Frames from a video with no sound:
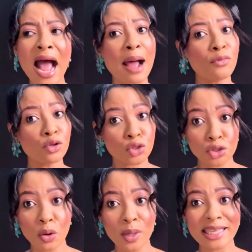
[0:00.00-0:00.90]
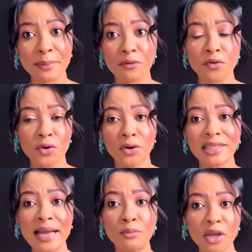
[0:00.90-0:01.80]
I'm not sure what type of
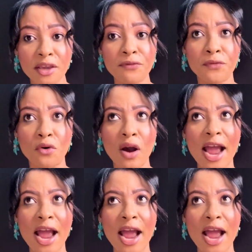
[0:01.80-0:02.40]
coconut I'm looking for.